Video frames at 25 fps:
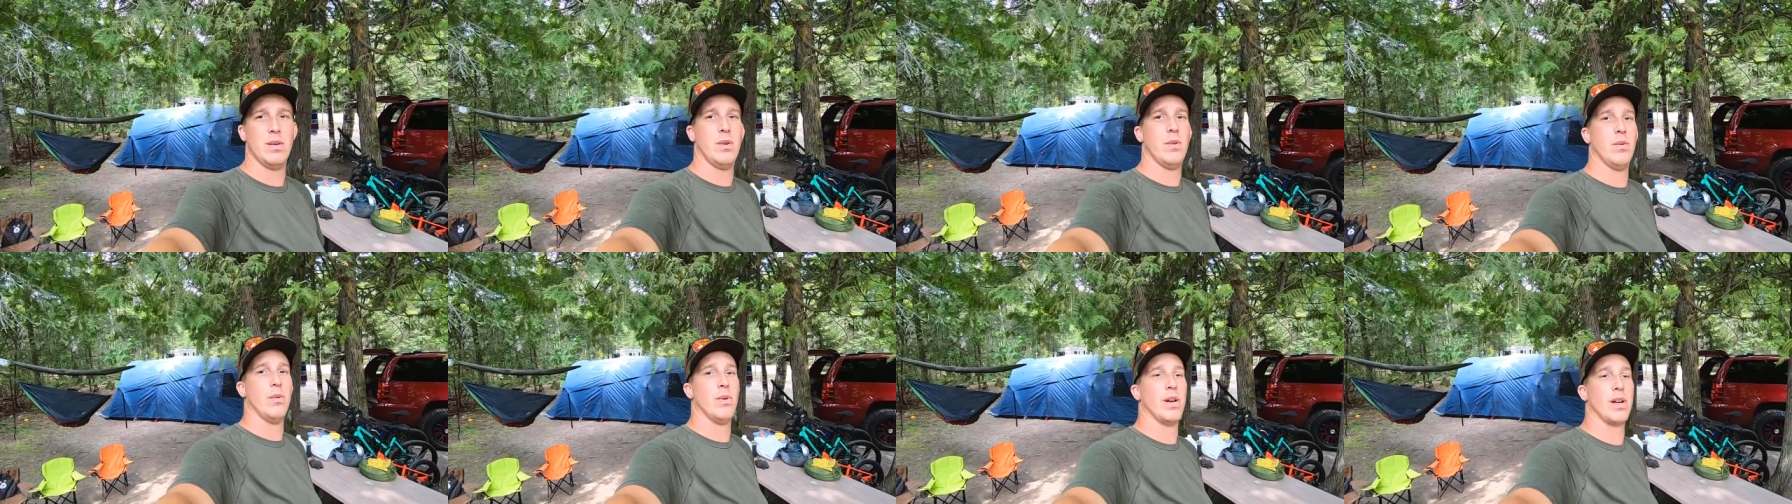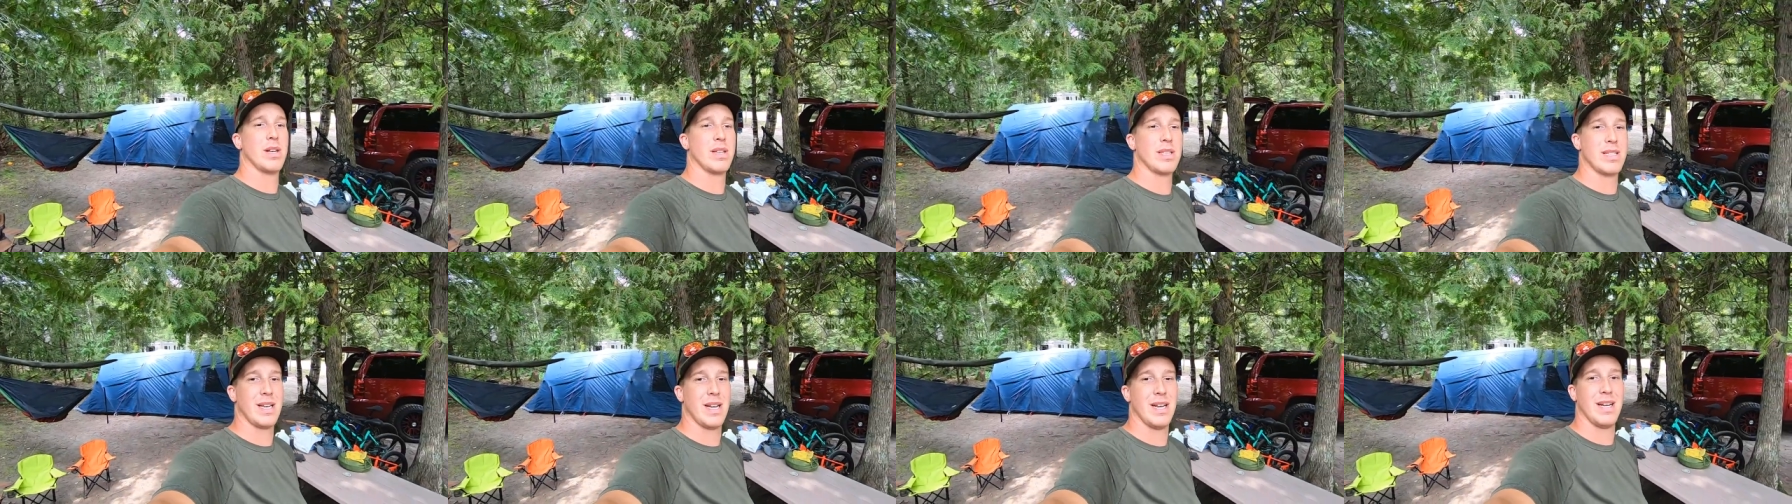We're
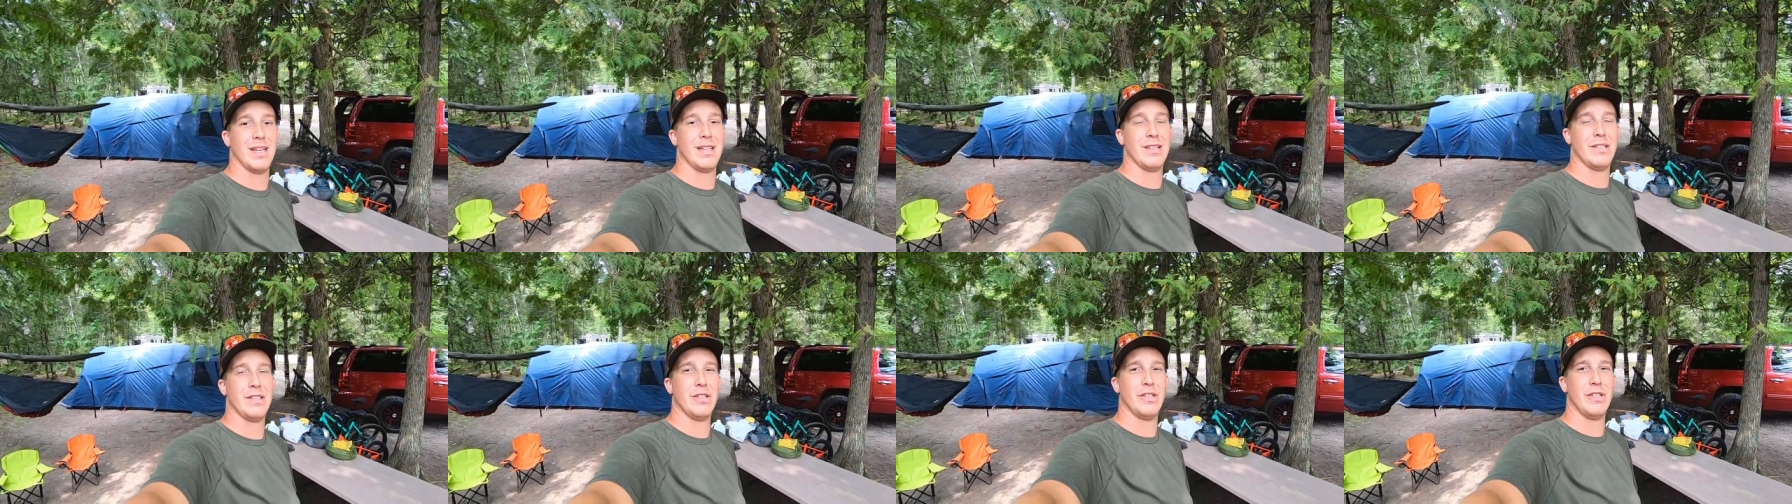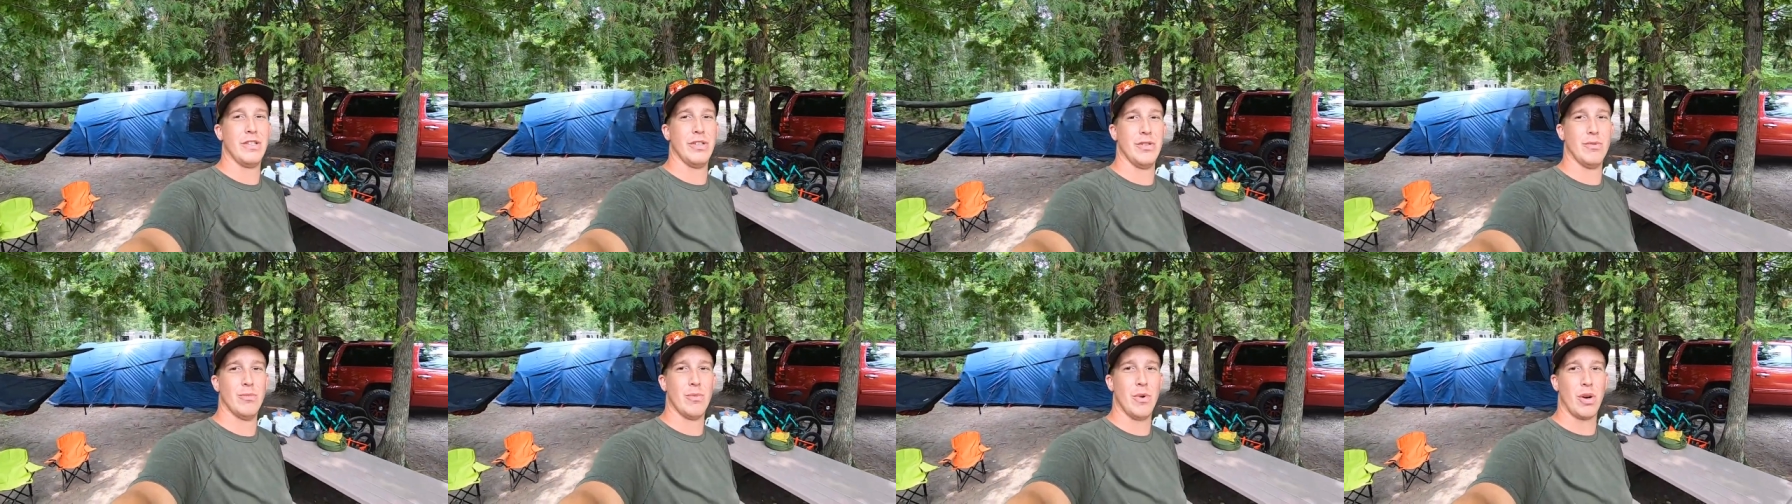excited to
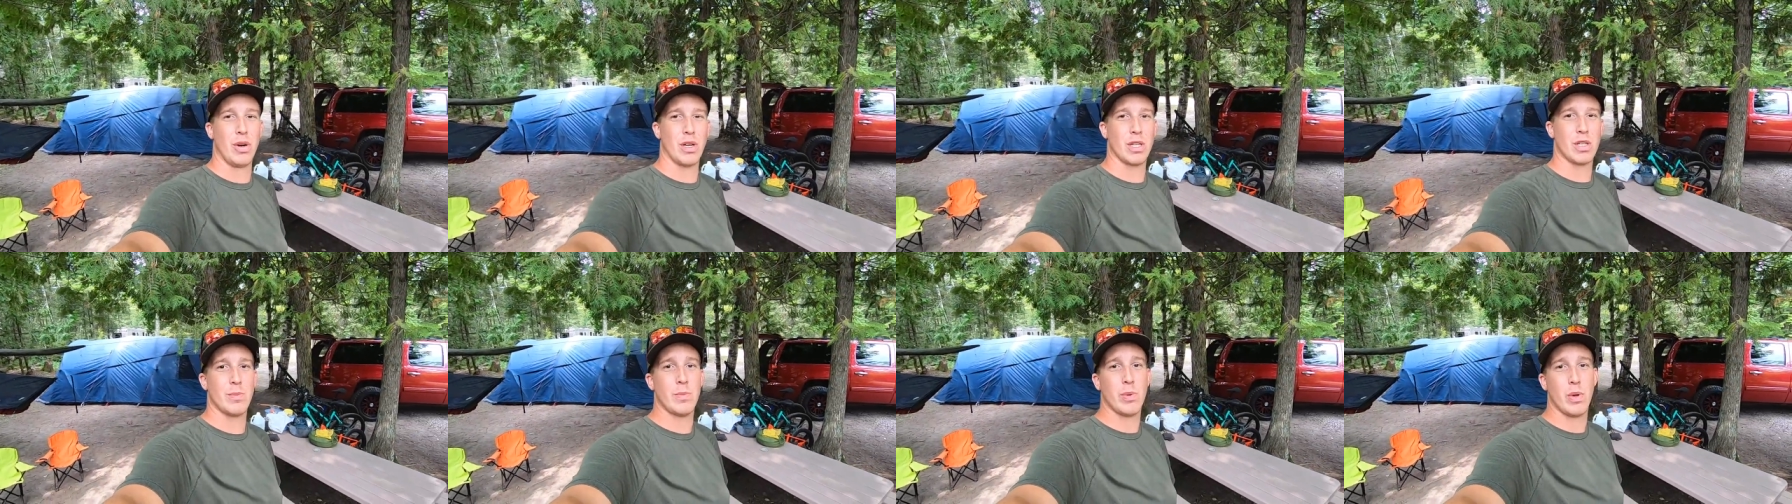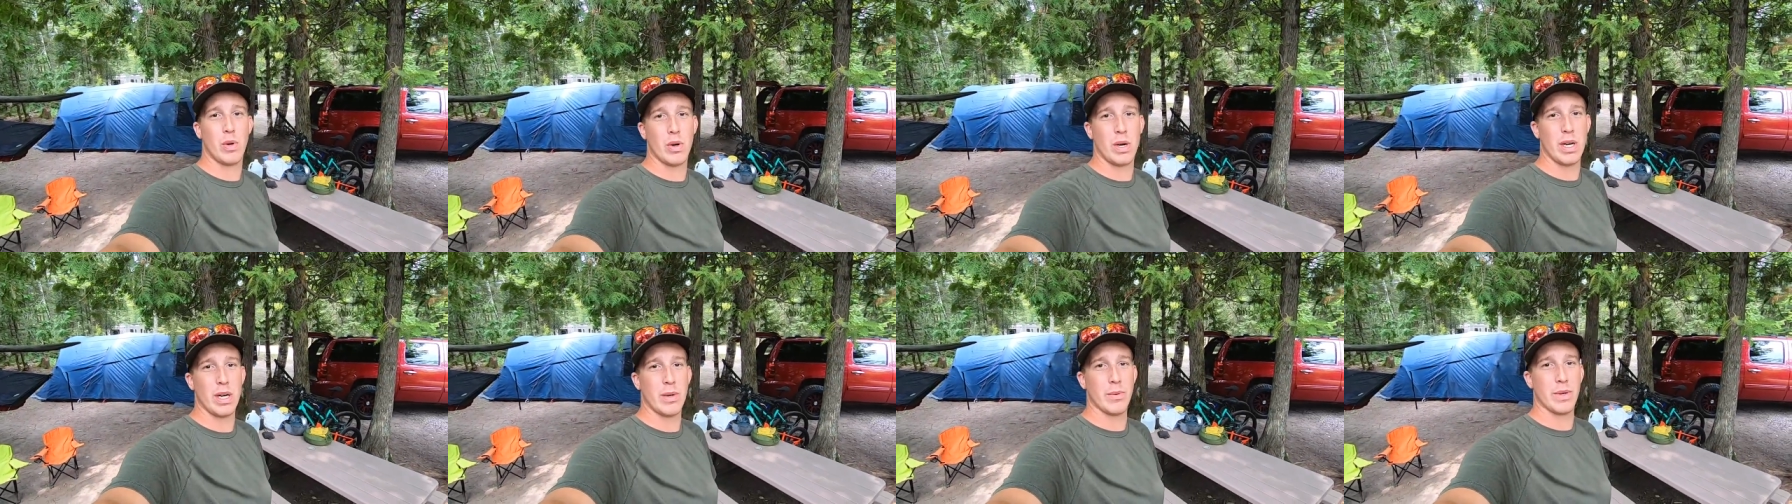do more
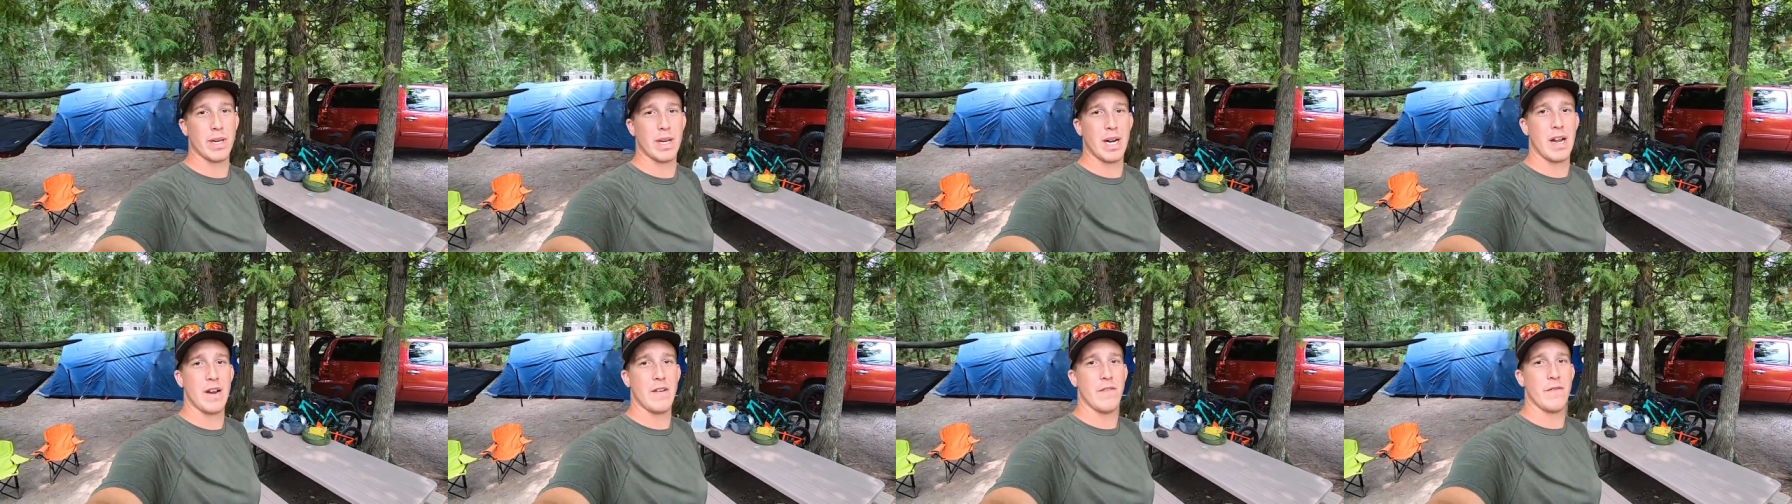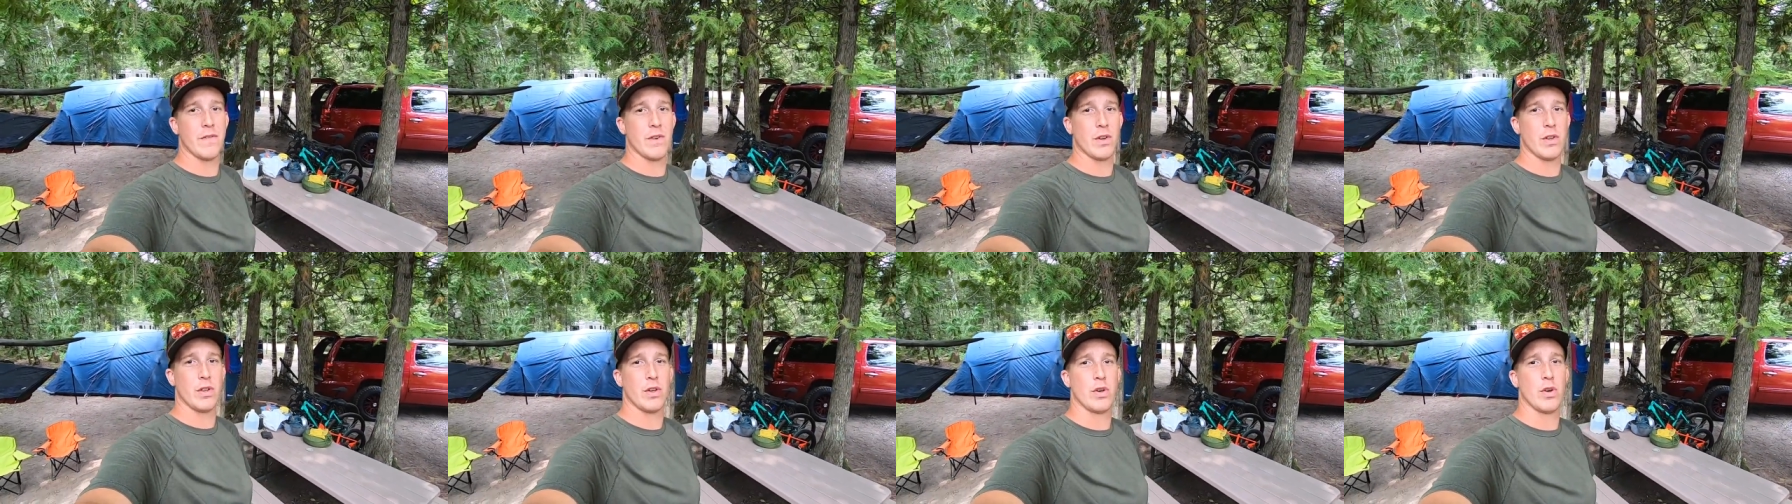exploring. We're gonna head
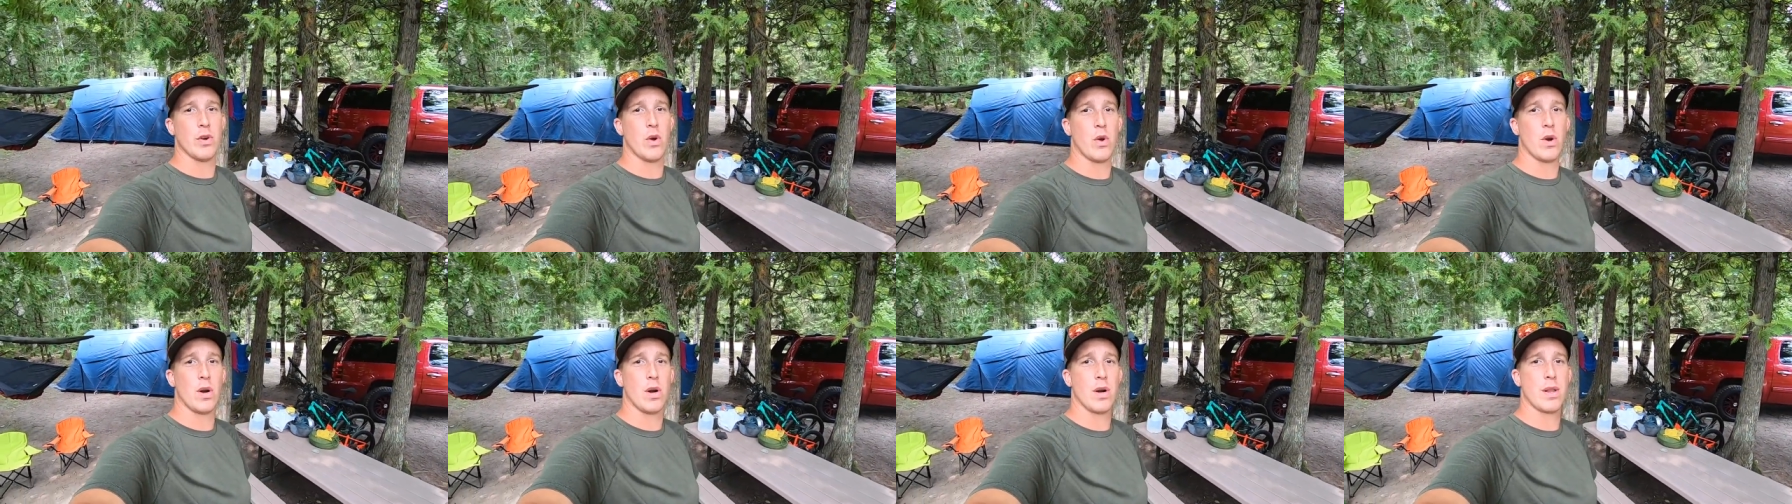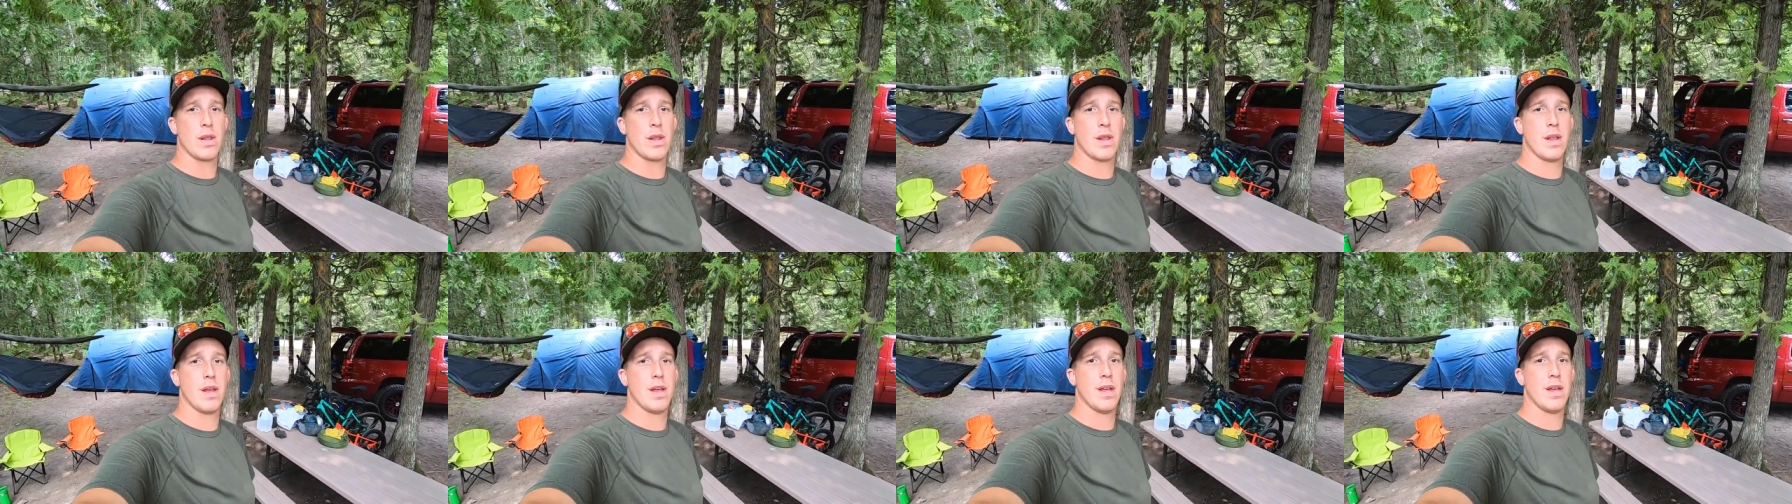further
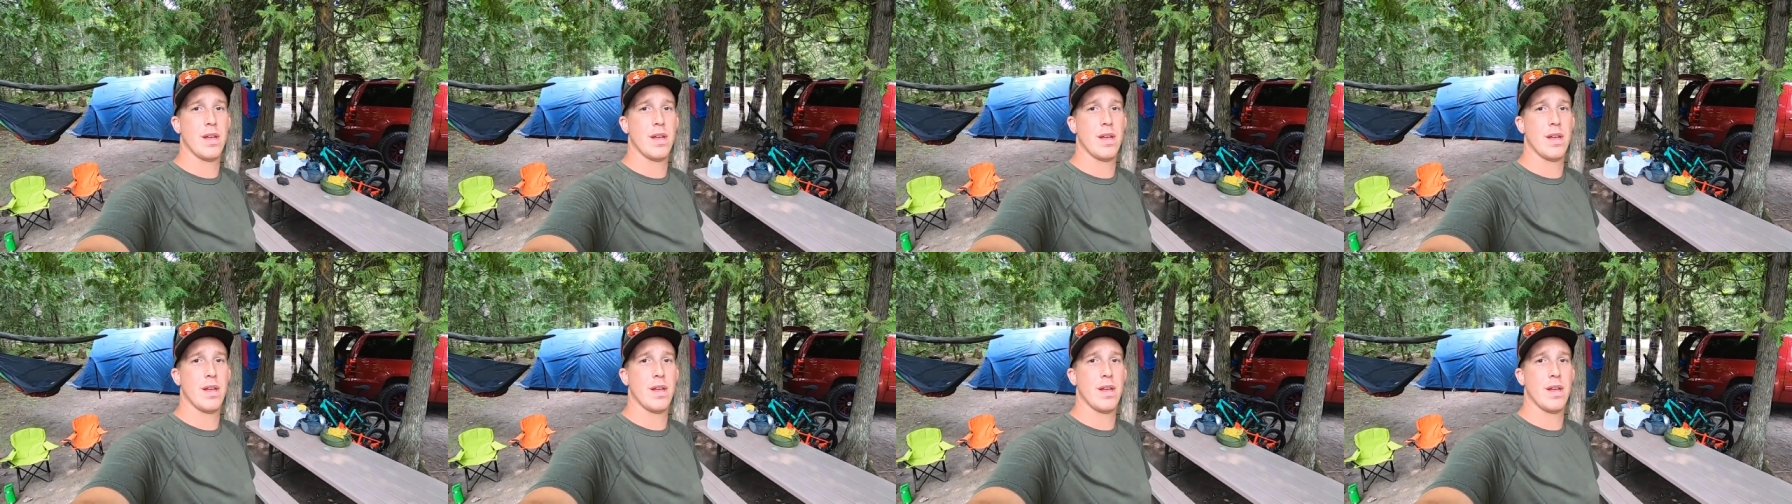north.